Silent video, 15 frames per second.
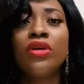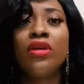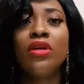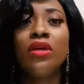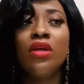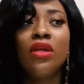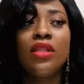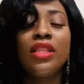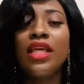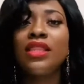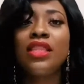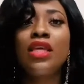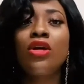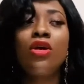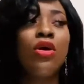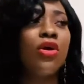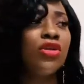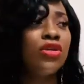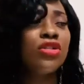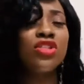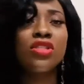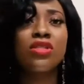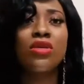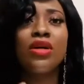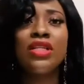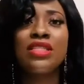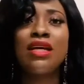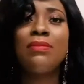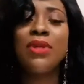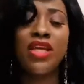They think, oh, you just got a tablet
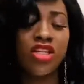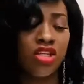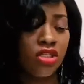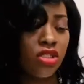and you're just